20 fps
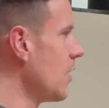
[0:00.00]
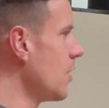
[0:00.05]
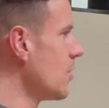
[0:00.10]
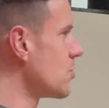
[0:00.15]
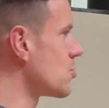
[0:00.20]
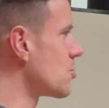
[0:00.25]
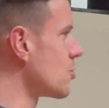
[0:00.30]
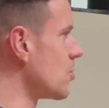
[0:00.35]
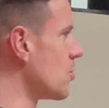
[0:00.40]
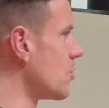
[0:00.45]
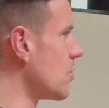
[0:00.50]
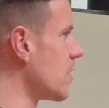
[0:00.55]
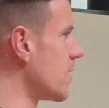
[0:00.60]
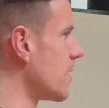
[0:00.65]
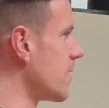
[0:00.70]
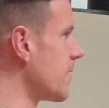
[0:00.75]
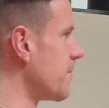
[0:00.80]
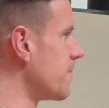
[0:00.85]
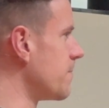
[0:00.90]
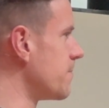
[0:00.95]
So
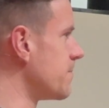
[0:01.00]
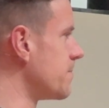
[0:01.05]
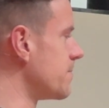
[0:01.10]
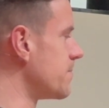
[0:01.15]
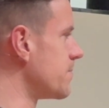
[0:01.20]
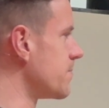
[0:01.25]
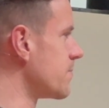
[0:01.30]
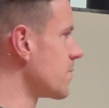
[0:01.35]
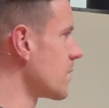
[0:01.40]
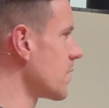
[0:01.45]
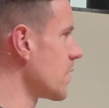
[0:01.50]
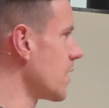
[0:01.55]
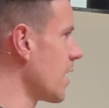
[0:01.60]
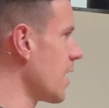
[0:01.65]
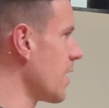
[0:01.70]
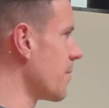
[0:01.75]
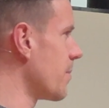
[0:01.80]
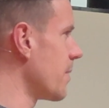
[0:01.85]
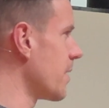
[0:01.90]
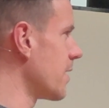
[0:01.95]
um,
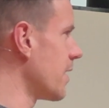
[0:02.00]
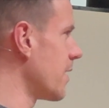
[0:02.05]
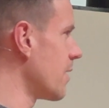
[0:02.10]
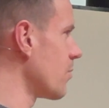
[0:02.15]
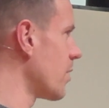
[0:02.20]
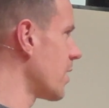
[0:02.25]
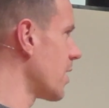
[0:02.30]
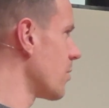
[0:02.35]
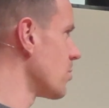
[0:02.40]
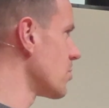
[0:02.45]
yeah, by then when I